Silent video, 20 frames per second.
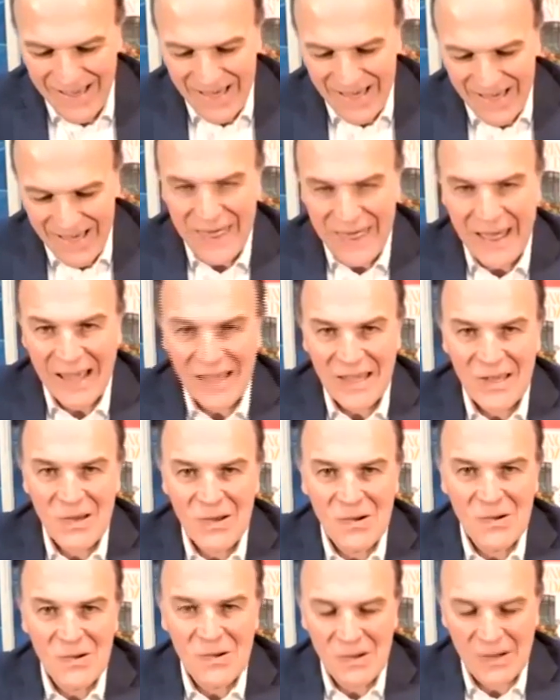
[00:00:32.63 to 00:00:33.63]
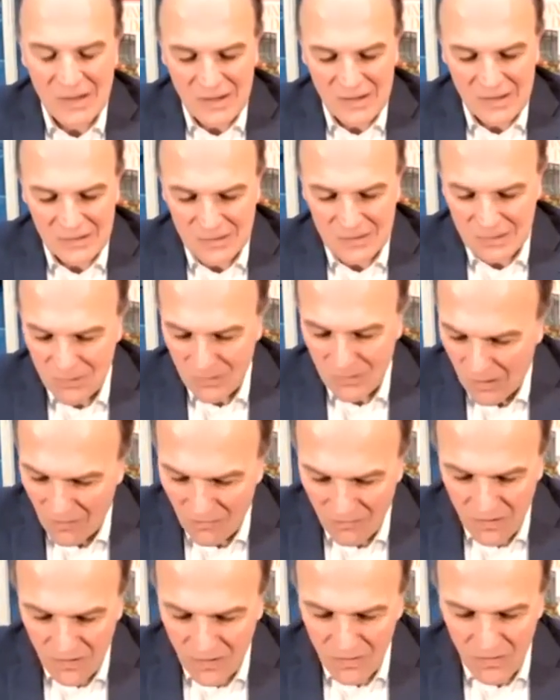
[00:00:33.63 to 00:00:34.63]
Thank you to all
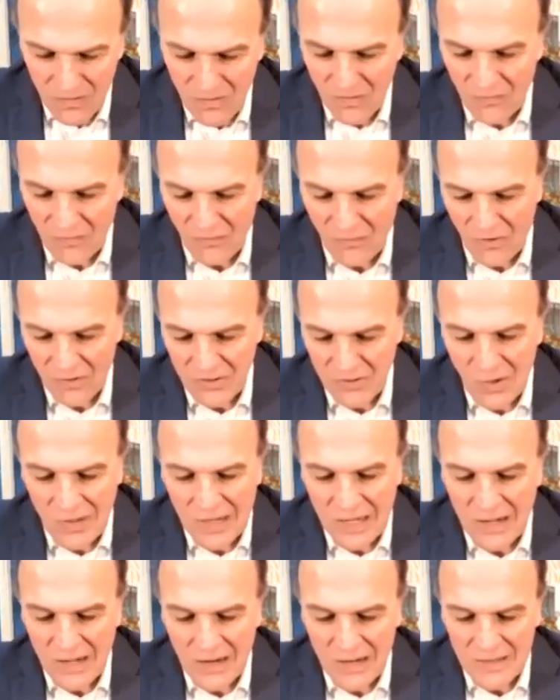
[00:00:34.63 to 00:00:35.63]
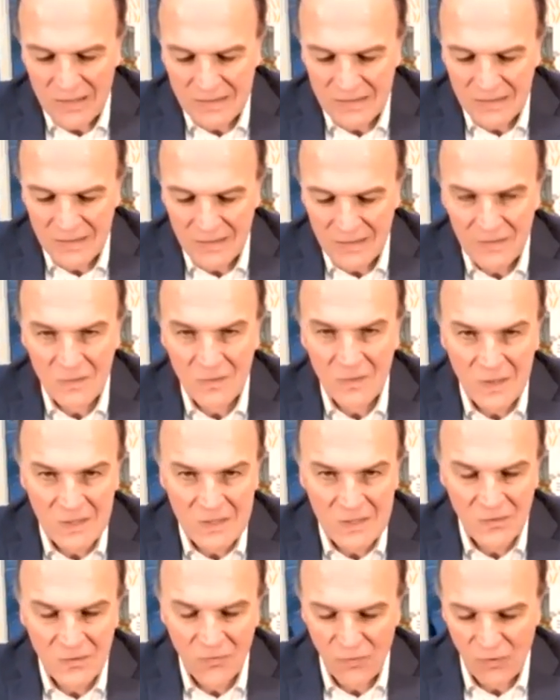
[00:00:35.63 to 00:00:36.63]
of you for joining us in
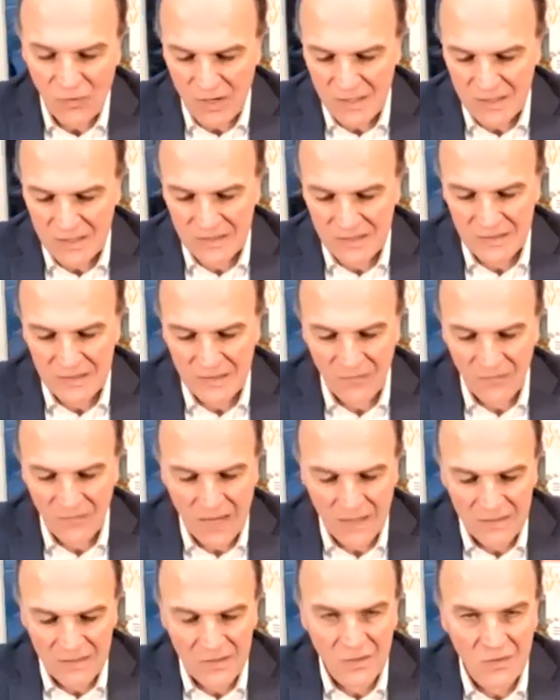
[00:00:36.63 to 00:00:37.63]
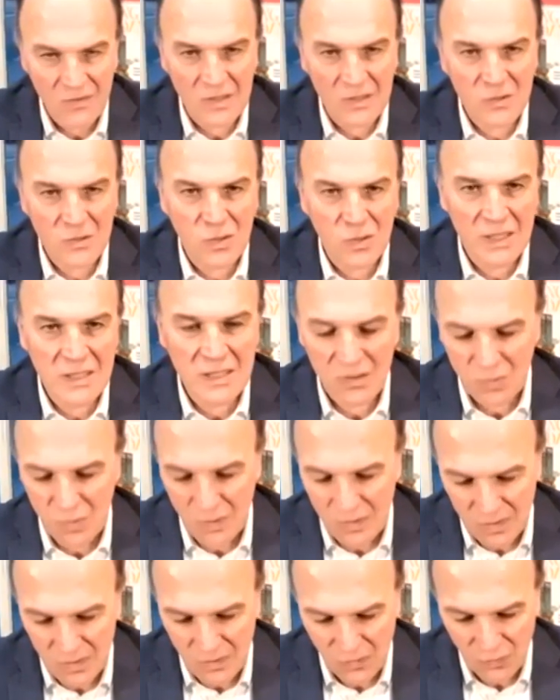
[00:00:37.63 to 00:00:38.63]
this first event of the
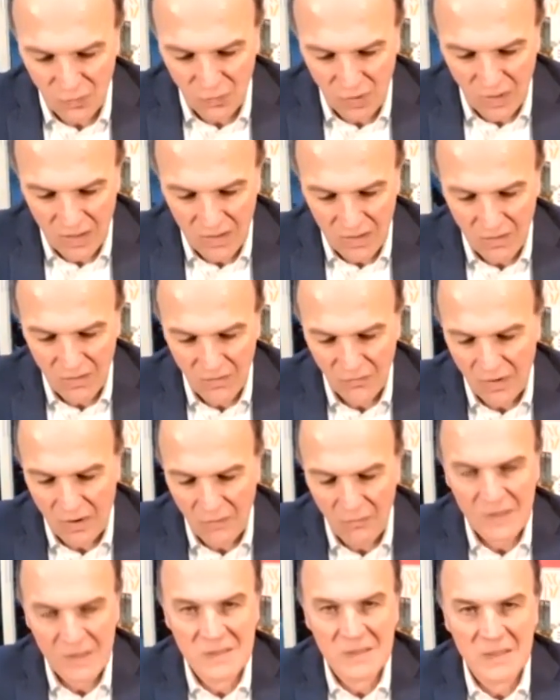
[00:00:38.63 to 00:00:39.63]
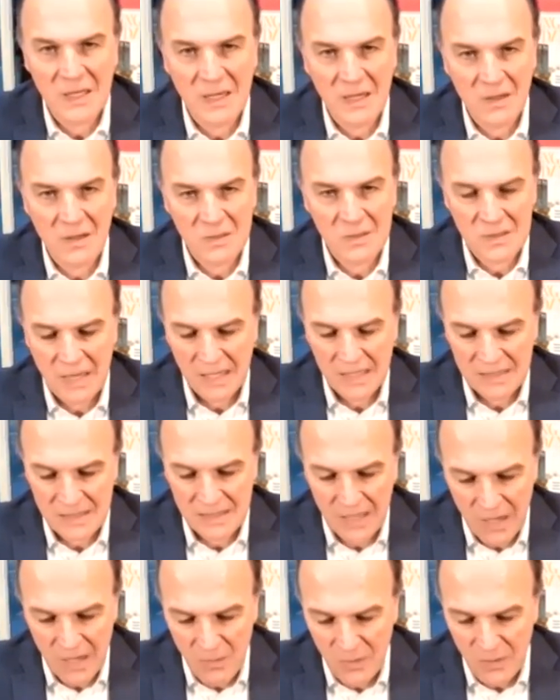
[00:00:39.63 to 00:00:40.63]
2023 of our series Ex
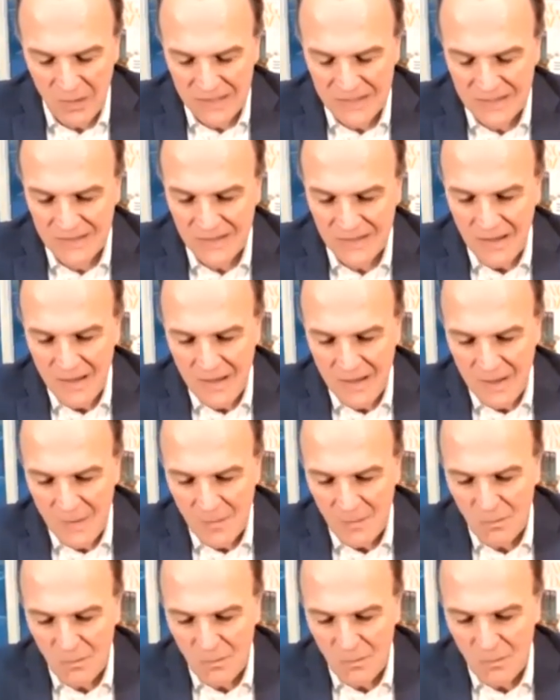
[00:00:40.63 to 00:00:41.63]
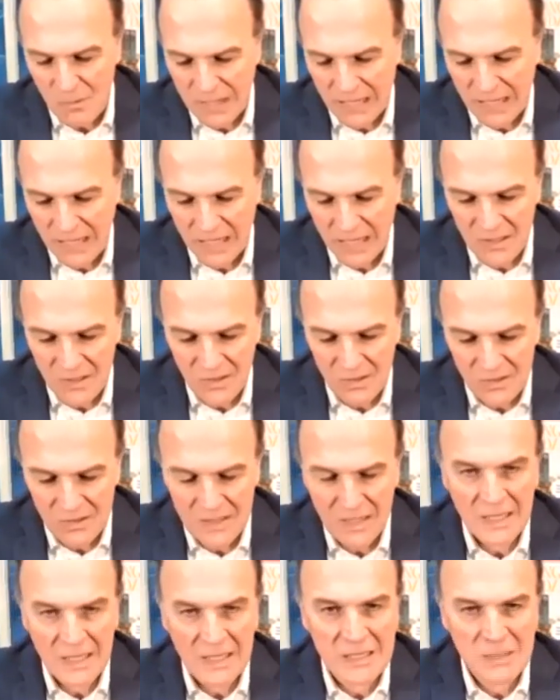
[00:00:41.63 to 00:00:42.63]
Libris, Publications
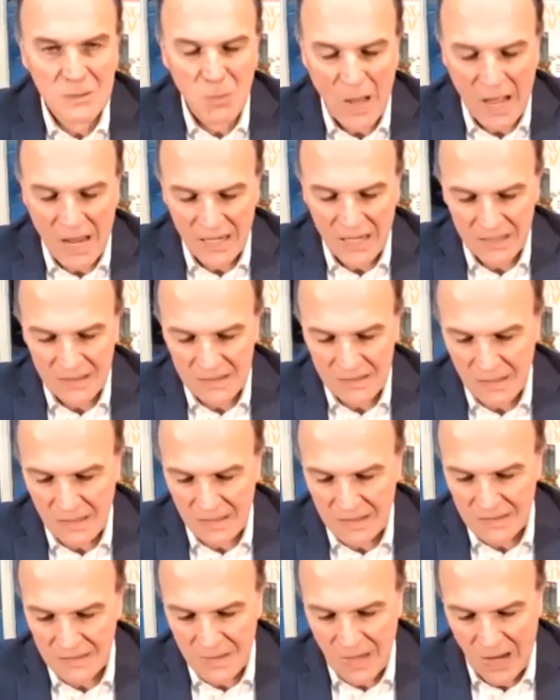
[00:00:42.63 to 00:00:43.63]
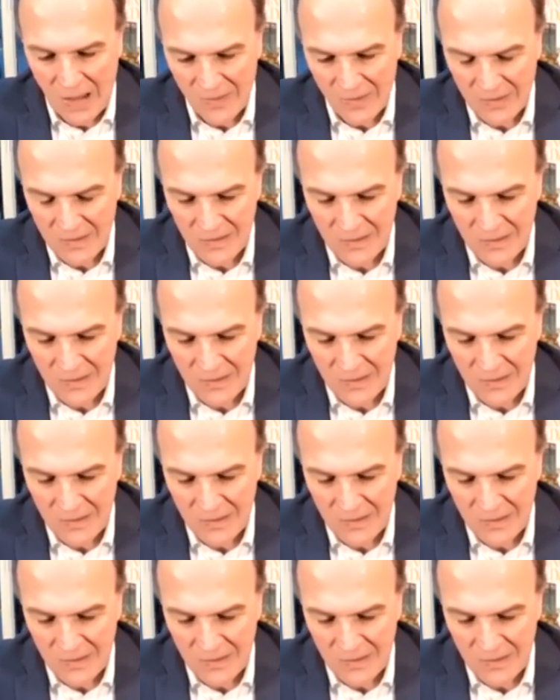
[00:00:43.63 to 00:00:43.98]
in Hispanic Studies.